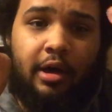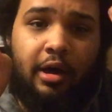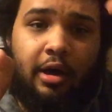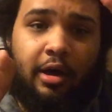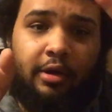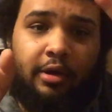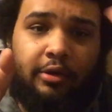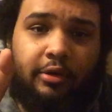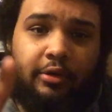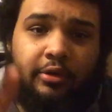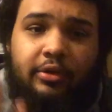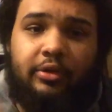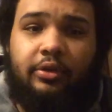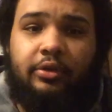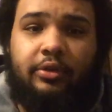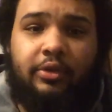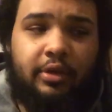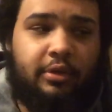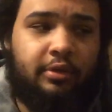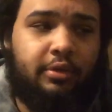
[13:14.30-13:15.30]
Honor
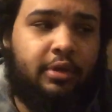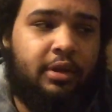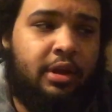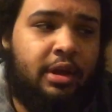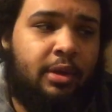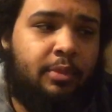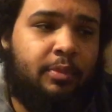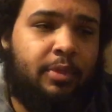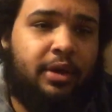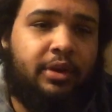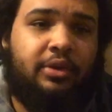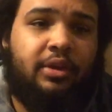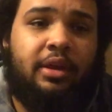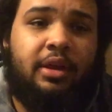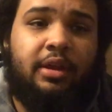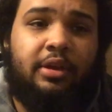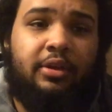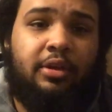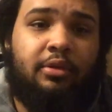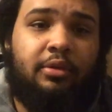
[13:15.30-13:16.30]
Zone. But
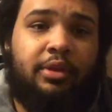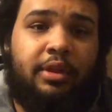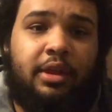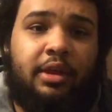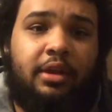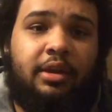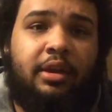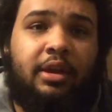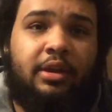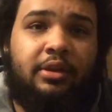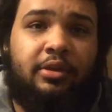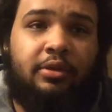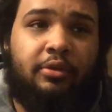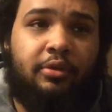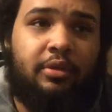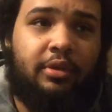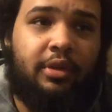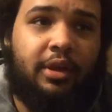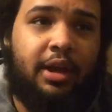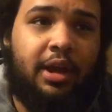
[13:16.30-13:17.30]
until then,
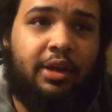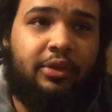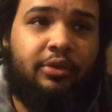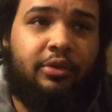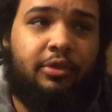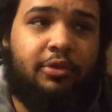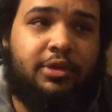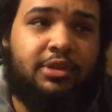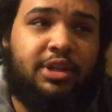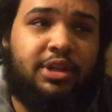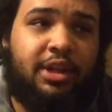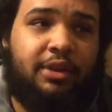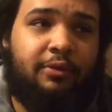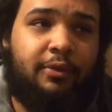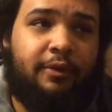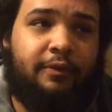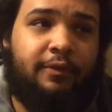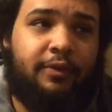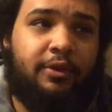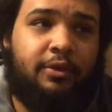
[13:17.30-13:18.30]
until the next ROH TV
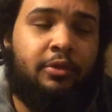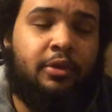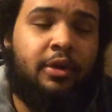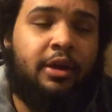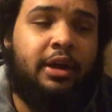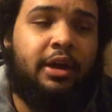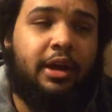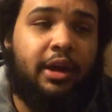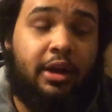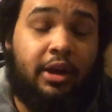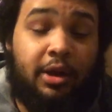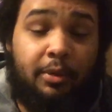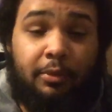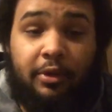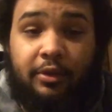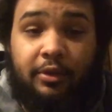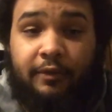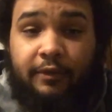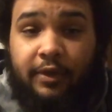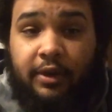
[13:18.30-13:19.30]
review, got a couple
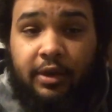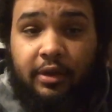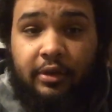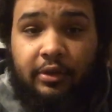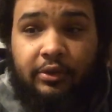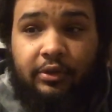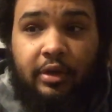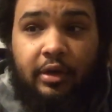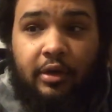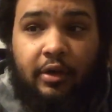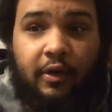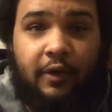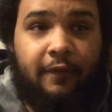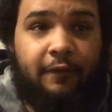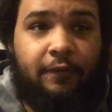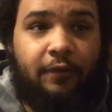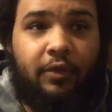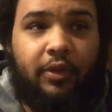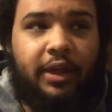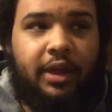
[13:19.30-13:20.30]
other videos,
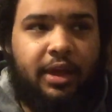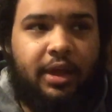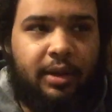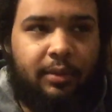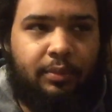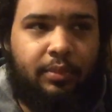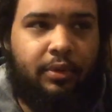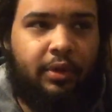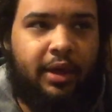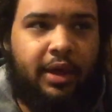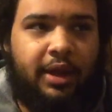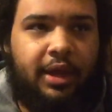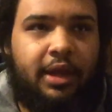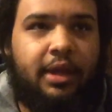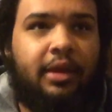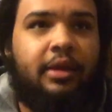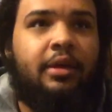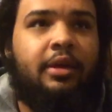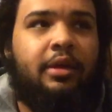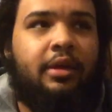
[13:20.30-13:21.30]
hopefully in
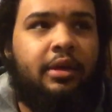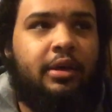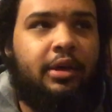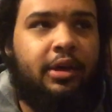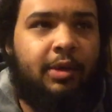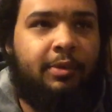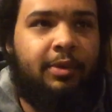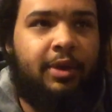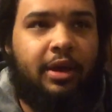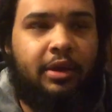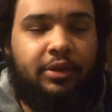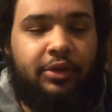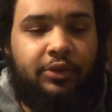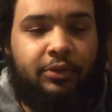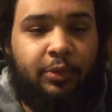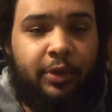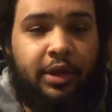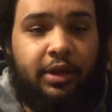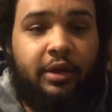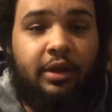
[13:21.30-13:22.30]
planning, coming out this
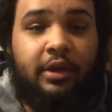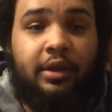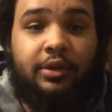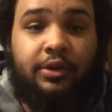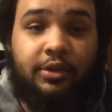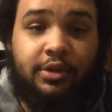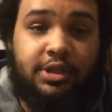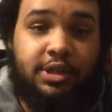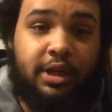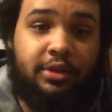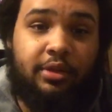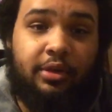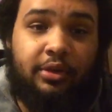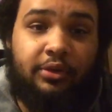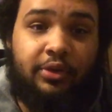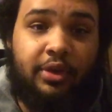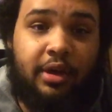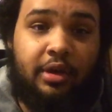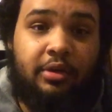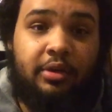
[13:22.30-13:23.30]
week. So check
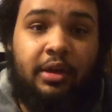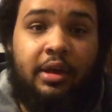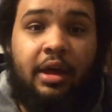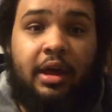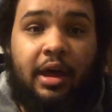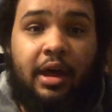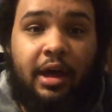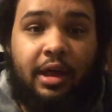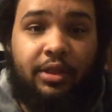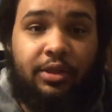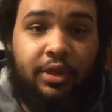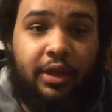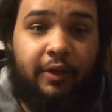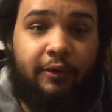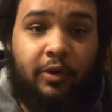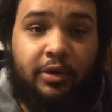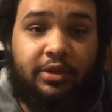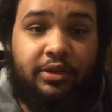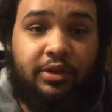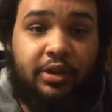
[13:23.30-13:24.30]
those out. Thank you
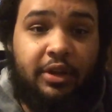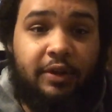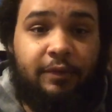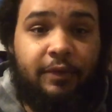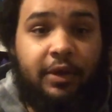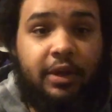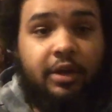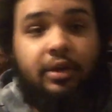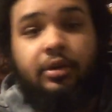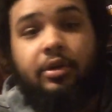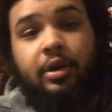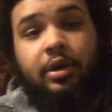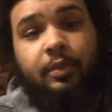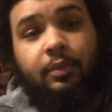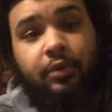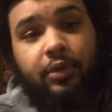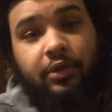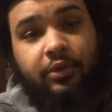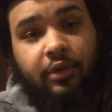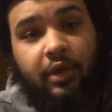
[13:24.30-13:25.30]
for watching this video.
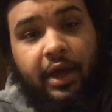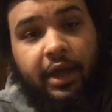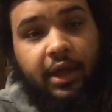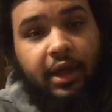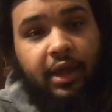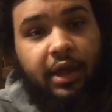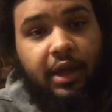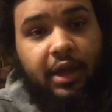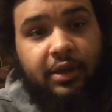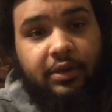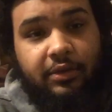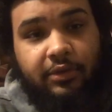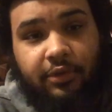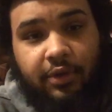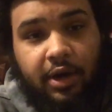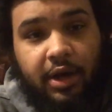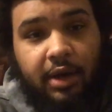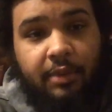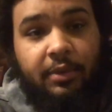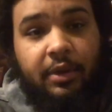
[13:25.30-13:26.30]
Please like and
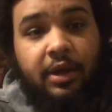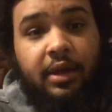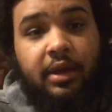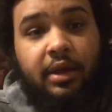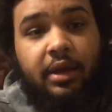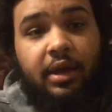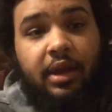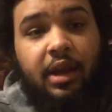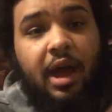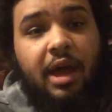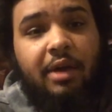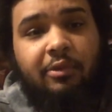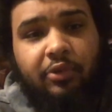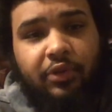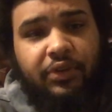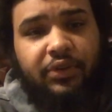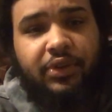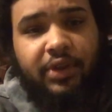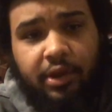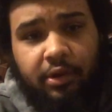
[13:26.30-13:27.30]
subscribe, and I will
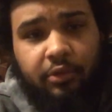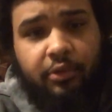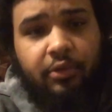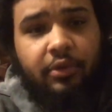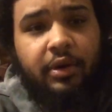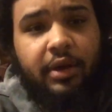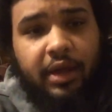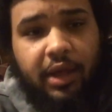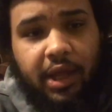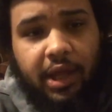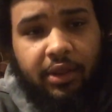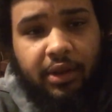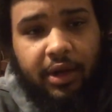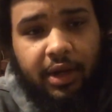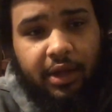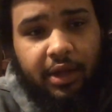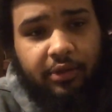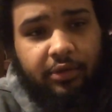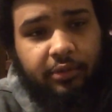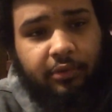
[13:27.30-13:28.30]
see you in the
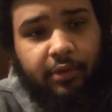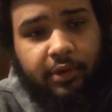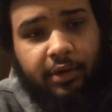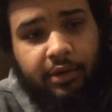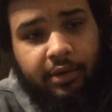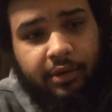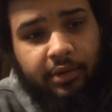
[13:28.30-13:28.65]
next one.